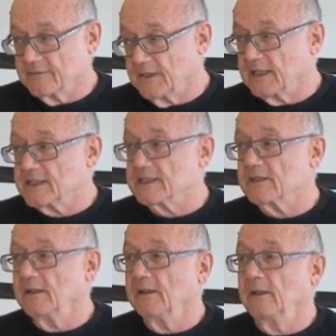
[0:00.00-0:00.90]

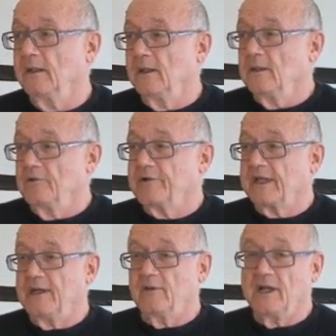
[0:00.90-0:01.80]
race.
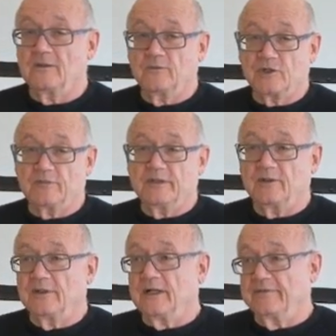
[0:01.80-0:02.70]
Okay, we should be
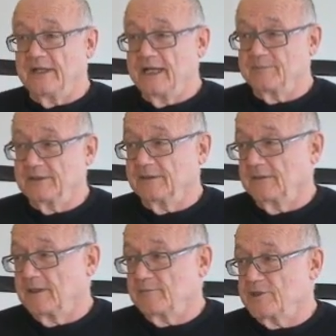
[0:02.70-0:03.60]
aware of that, but
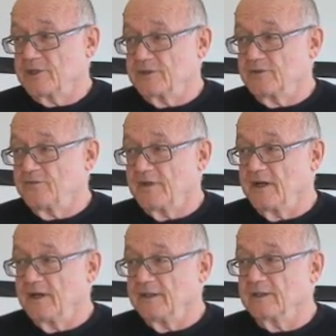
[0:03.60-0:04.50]
not push it too
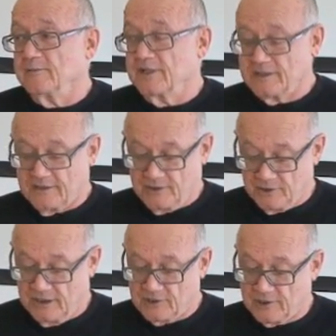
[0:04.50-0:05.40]
far in the present
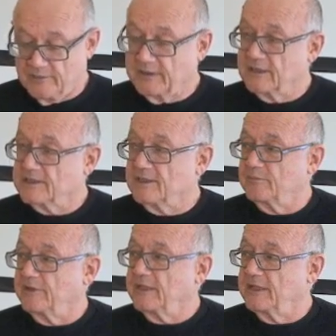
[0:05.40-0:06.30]
conjuncture, because the
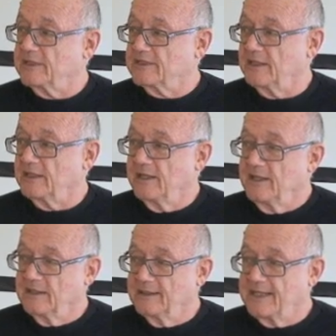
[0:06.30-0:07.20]
point is that
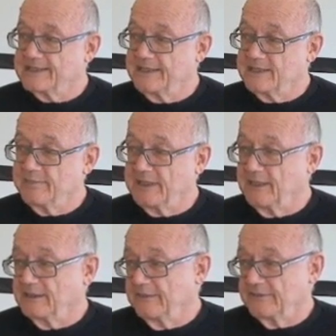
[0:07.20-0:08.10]
class is
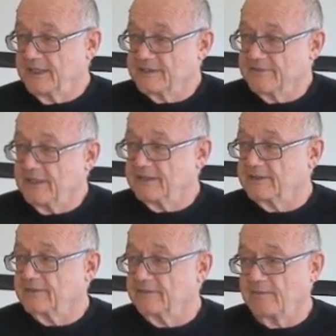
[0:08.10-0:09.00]
being lived as race.